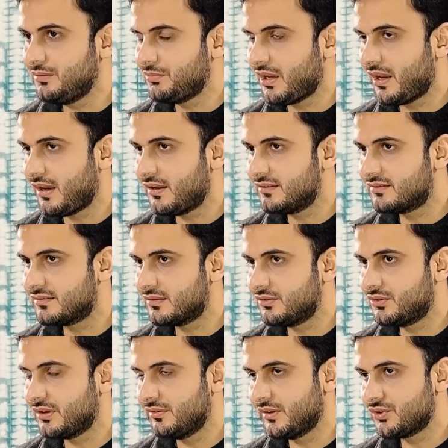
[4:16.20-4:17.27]
team has
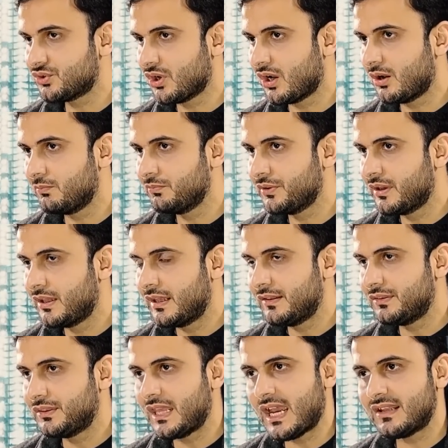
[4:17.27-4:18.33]
done the job,
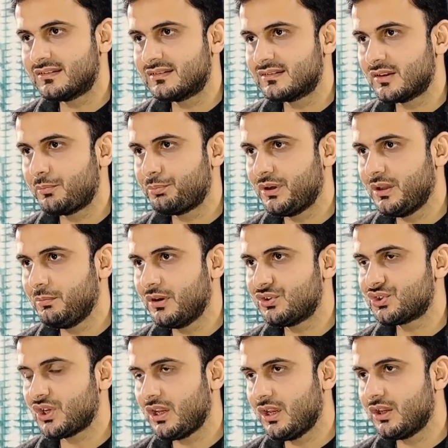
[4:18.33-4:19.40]
that's pretty
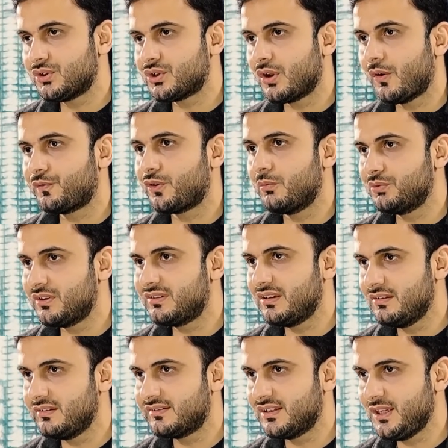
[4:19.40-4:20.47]
much it from the
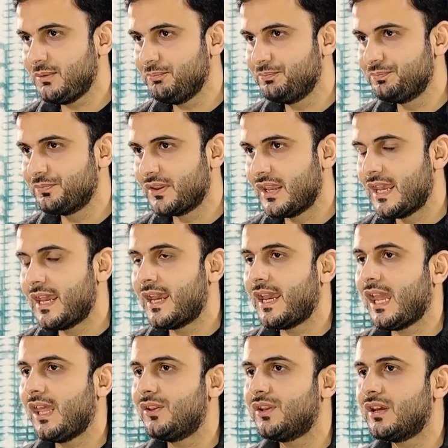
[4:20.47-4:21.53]
sales team.
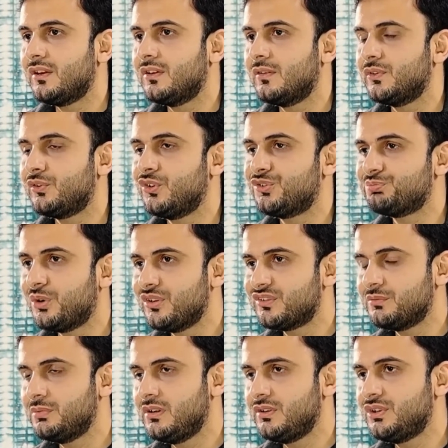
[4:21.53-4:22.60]
And then the
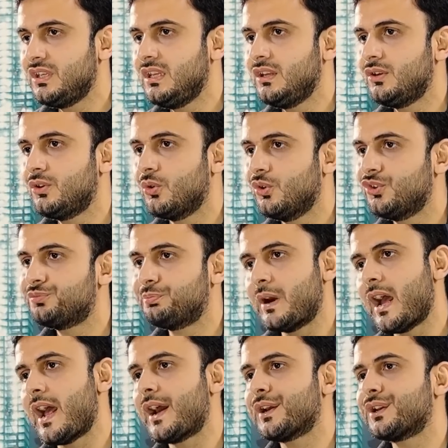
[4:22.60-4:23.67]
responsibility goes
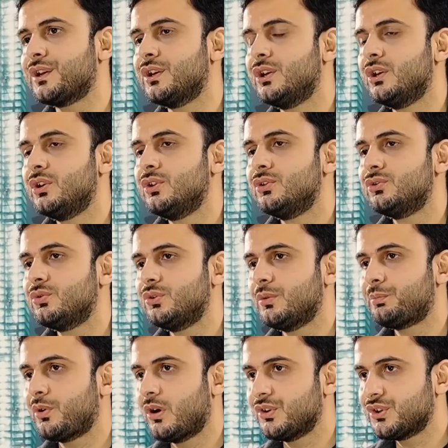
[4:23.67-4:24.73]
back to
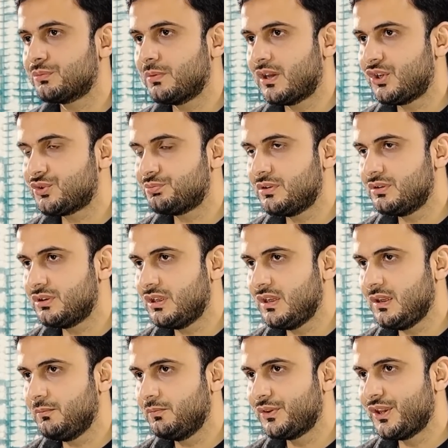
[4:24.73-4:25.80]
the project management
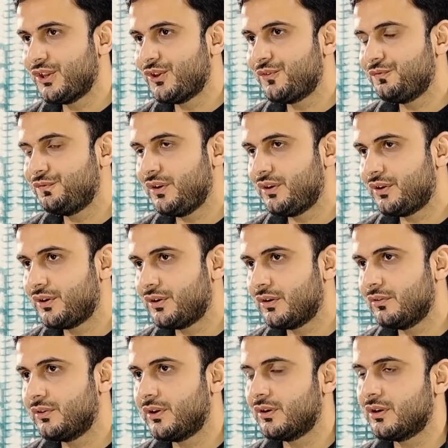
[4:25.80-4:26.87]
team,
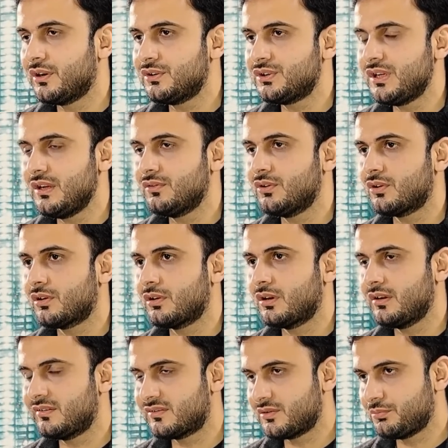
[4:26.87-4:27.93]
where they're gonna take the
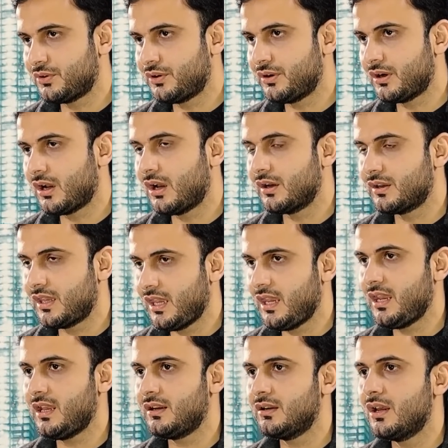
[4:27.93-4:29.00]
customer
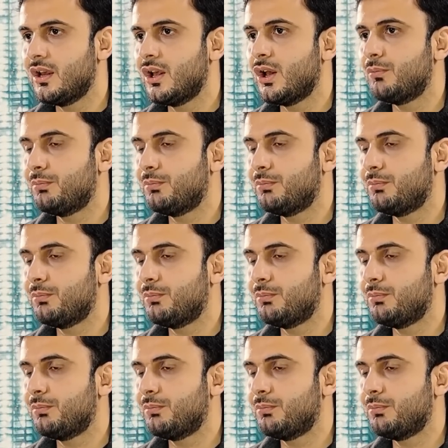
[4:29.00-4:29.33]
again